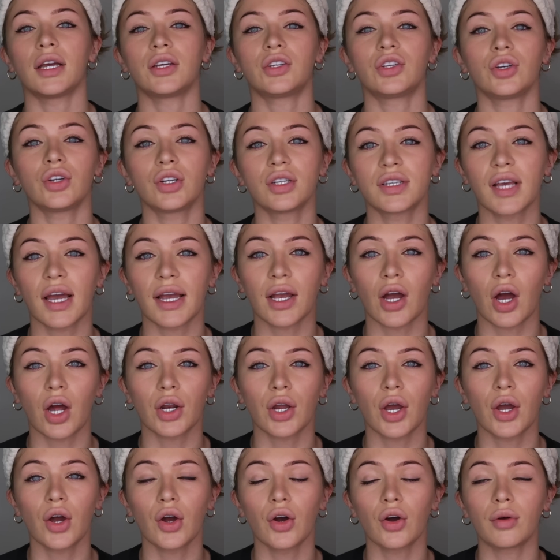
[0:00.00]
As soon as I
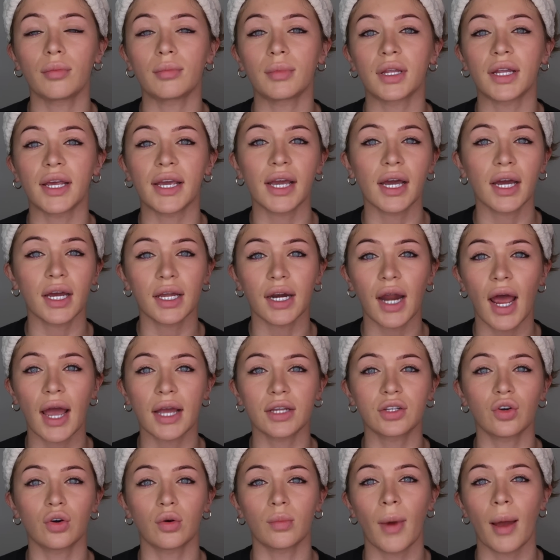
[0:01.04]
got home, Leah and
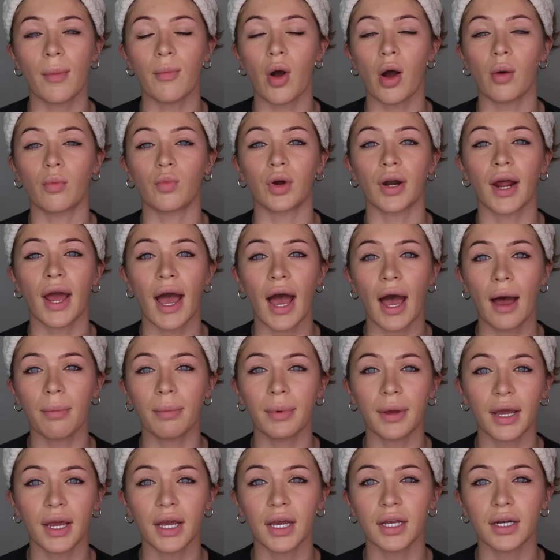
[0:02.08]
I told my mom what
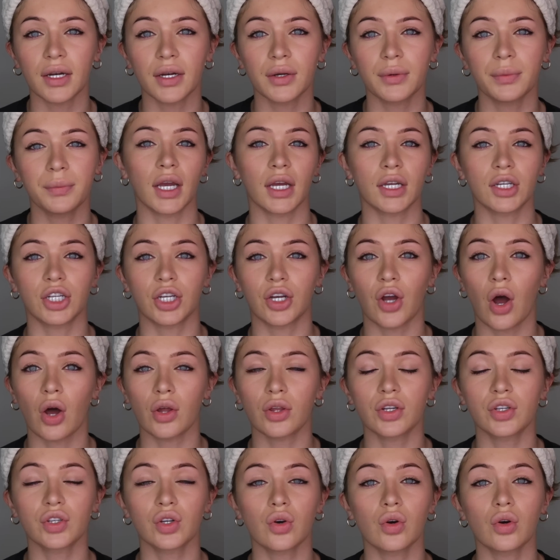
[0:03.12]
happened, and she
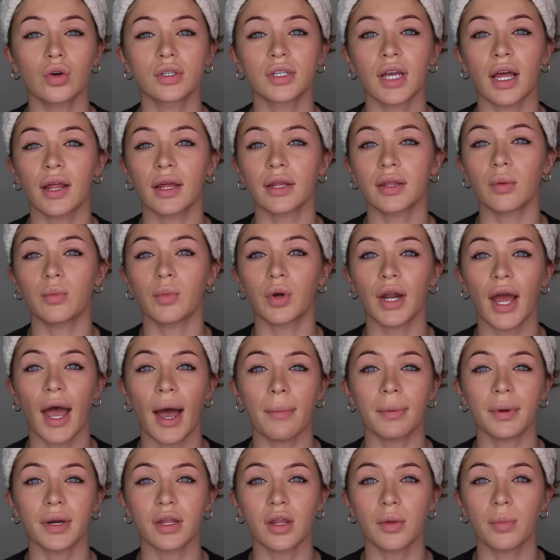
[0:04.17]
called the school telling them what
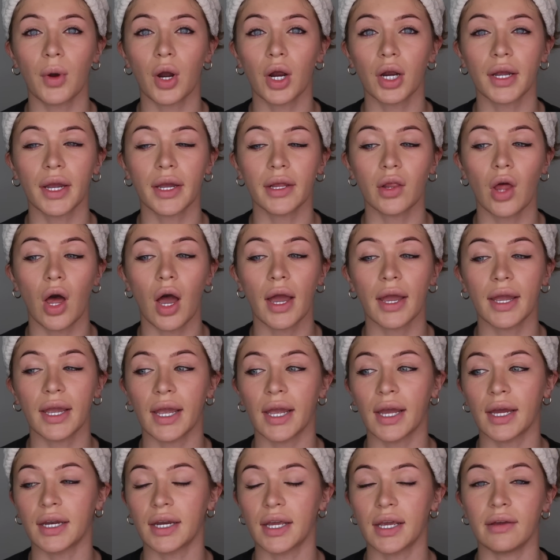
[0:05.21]
happened in the parking lot
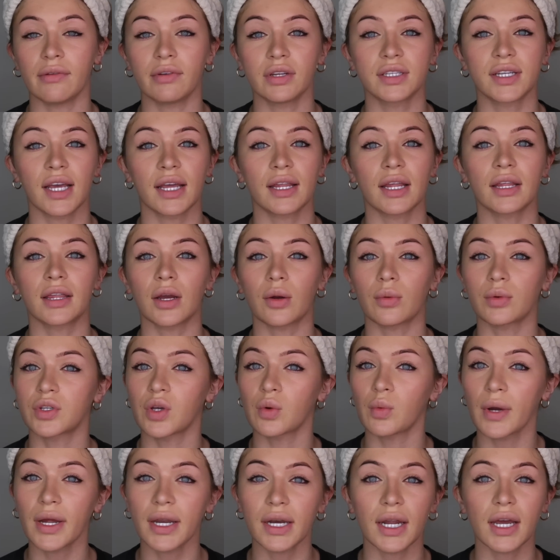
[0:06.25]
and even said that there was
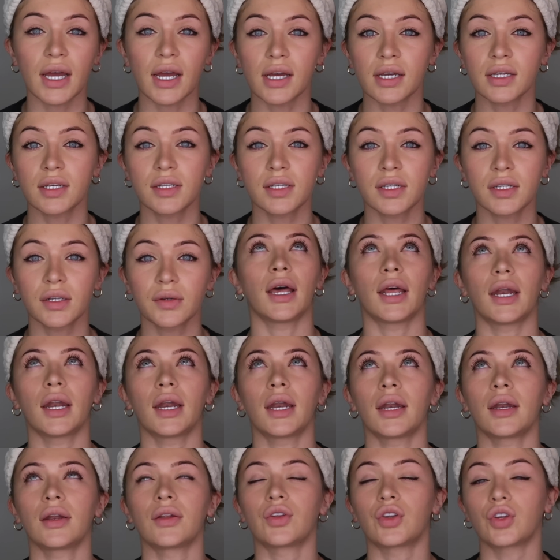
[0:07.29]
a witness.
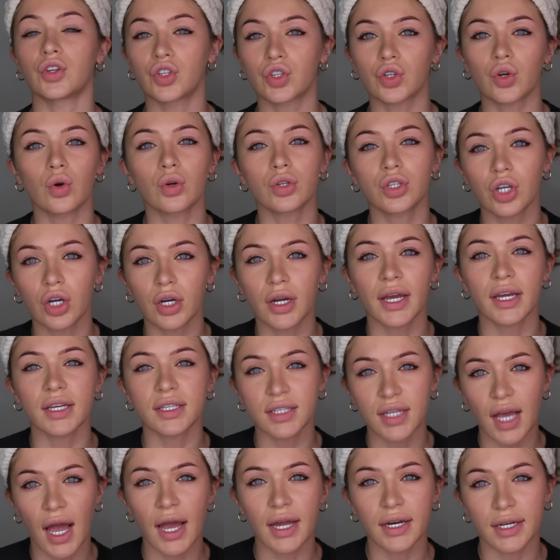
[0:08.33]
And the school took
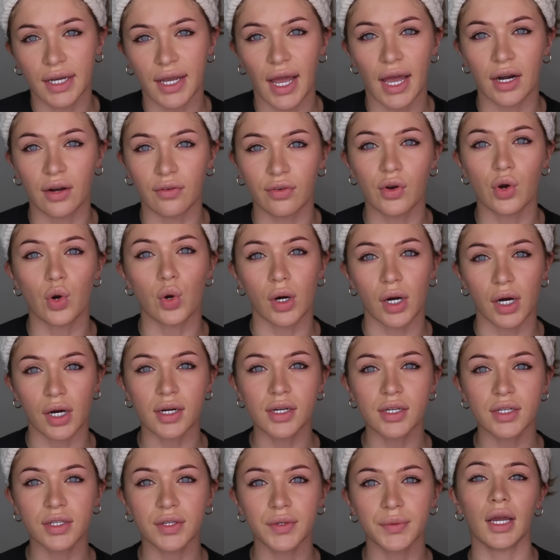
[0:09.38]
his side again, of
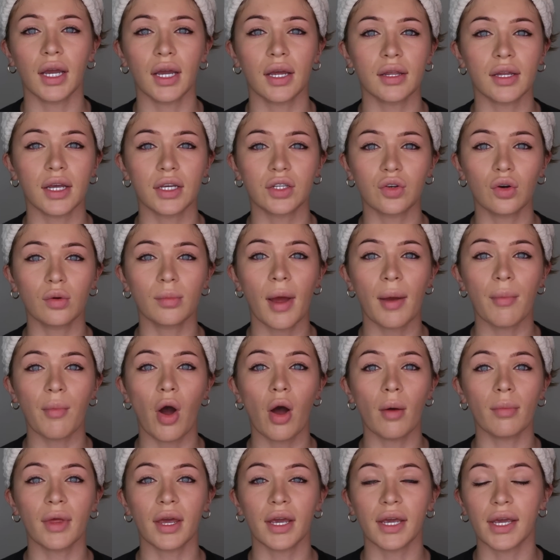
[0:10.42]
course, and they told my
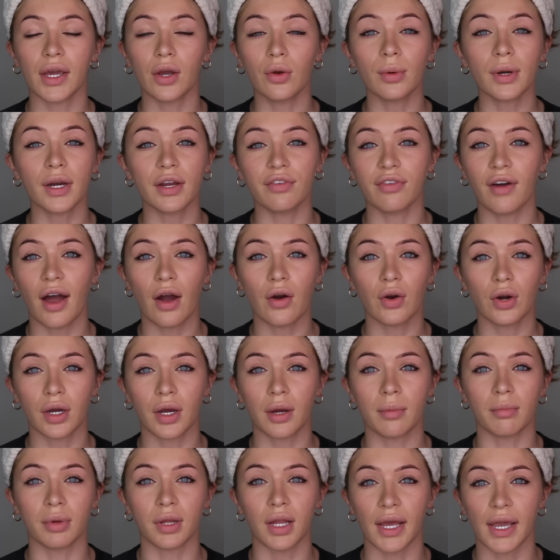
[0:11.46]
mom that he already filed a
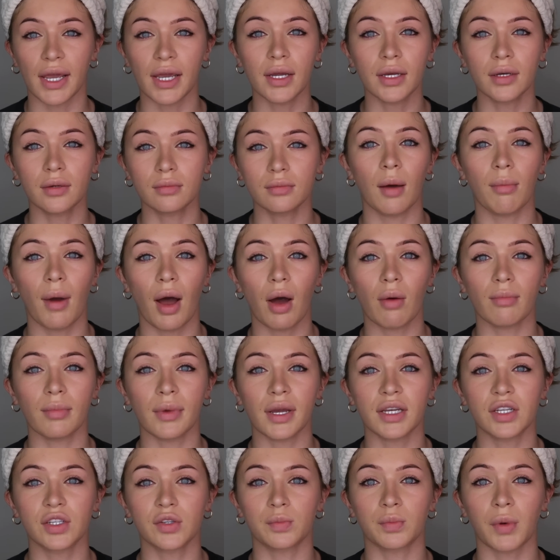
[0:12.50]
complaint about
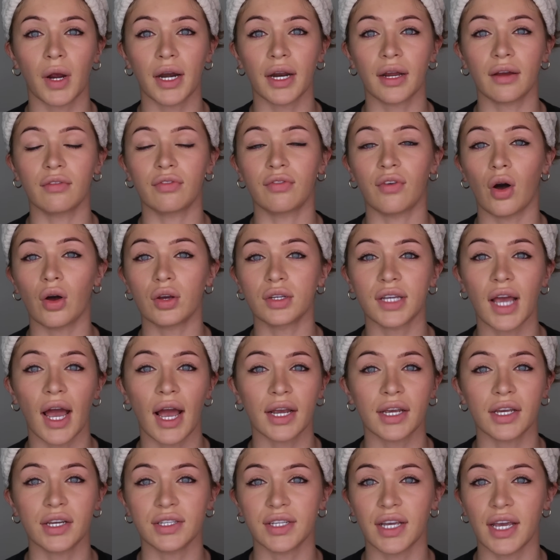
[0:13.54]
me spreading false
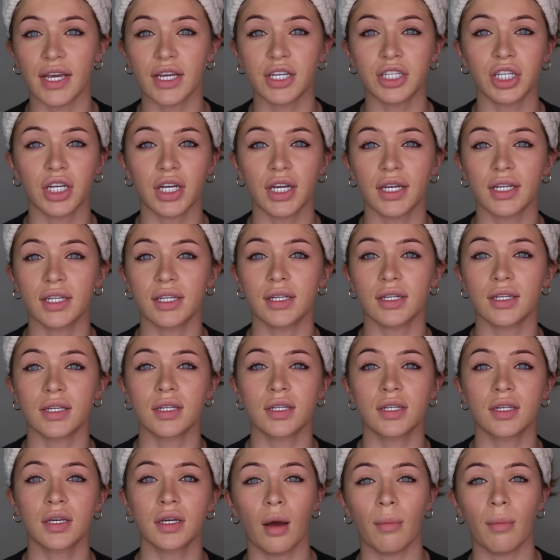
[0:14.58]
accusations